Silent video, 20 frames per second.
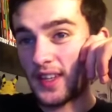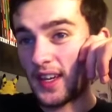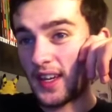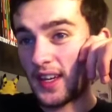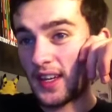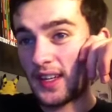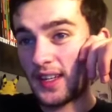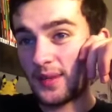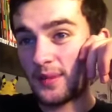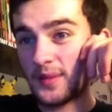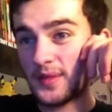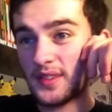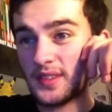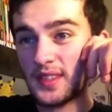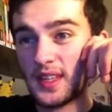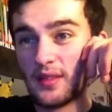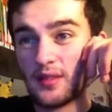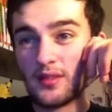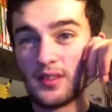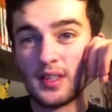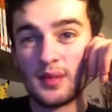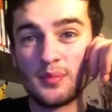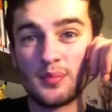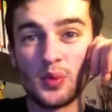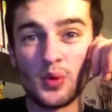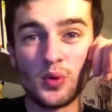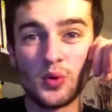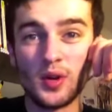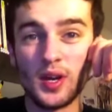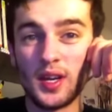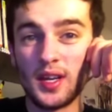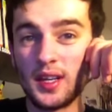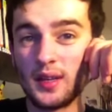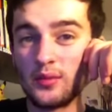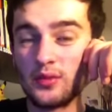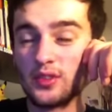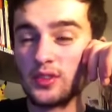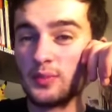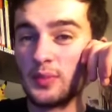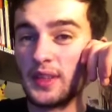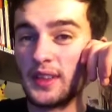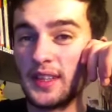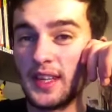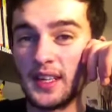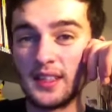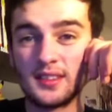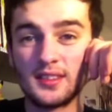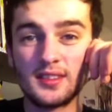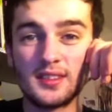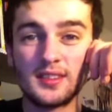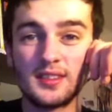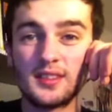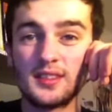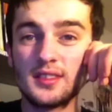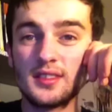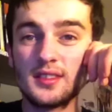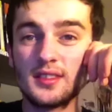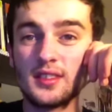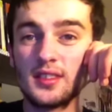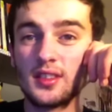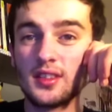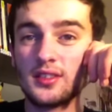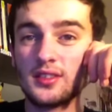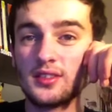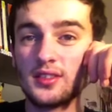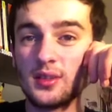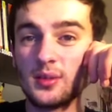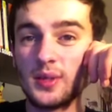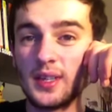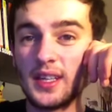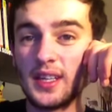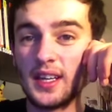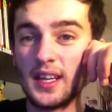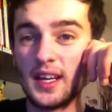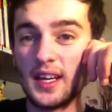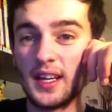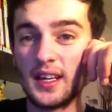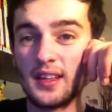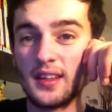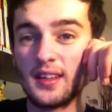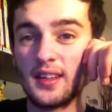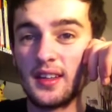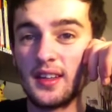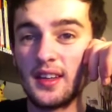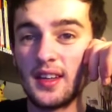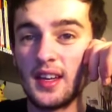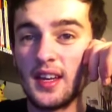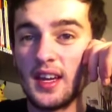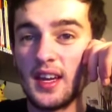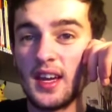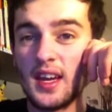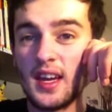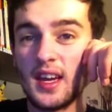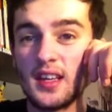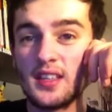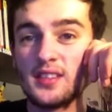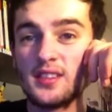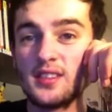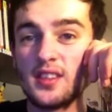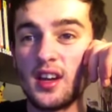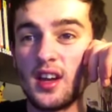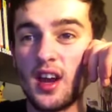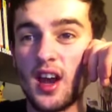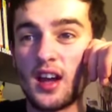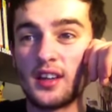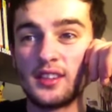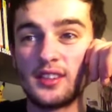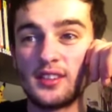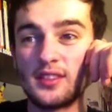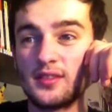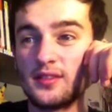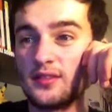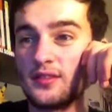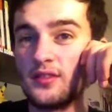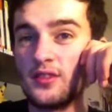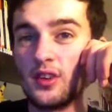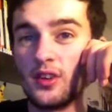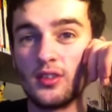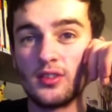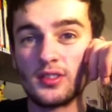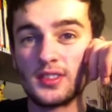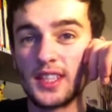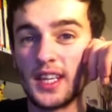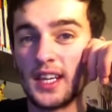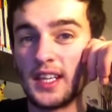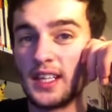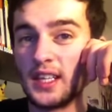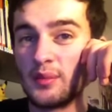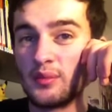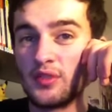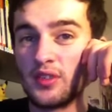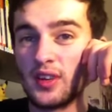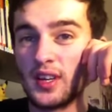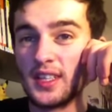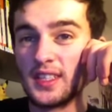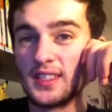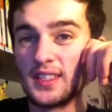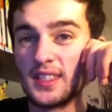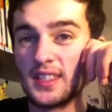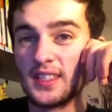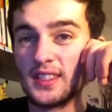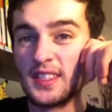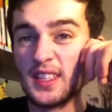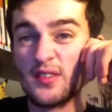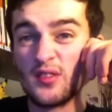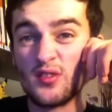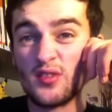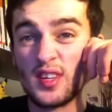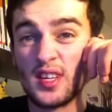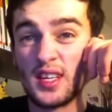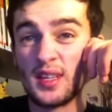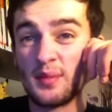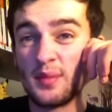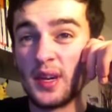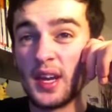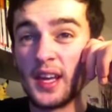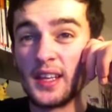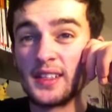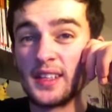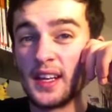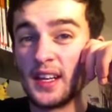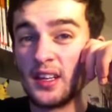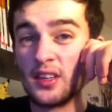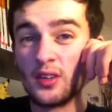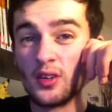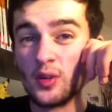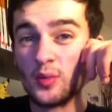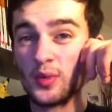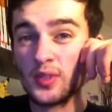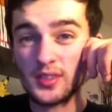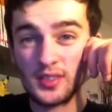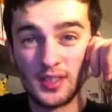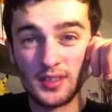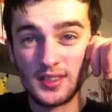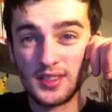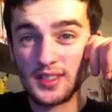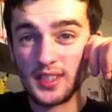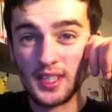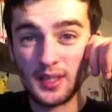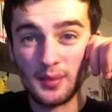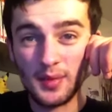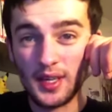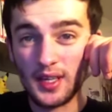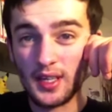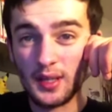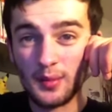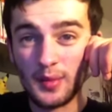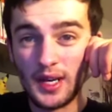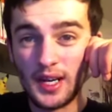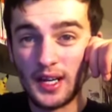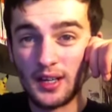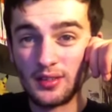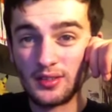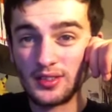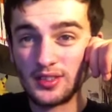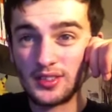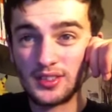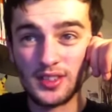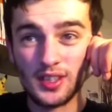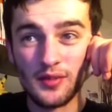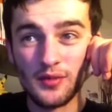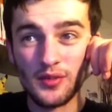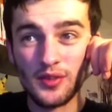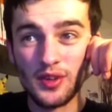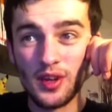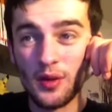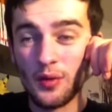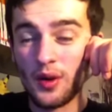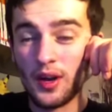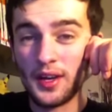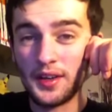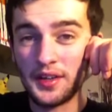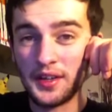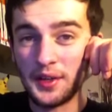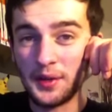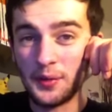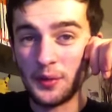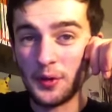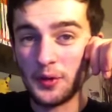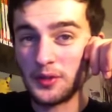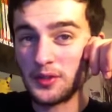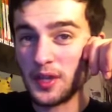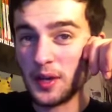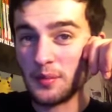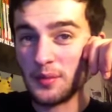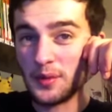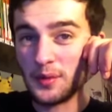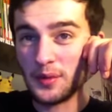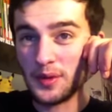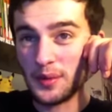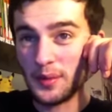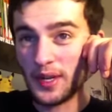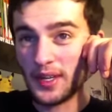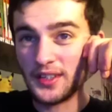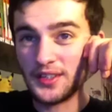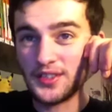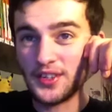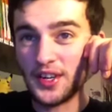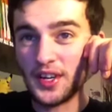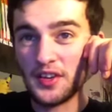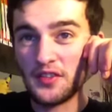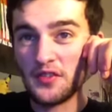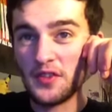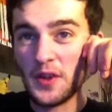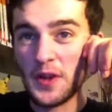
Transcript: games, never really bought any, it was just my dad's console he had. So I've not looked at any prices, never really picked any up because I don't see many about. I have no idea what's happening with the Mega Drive.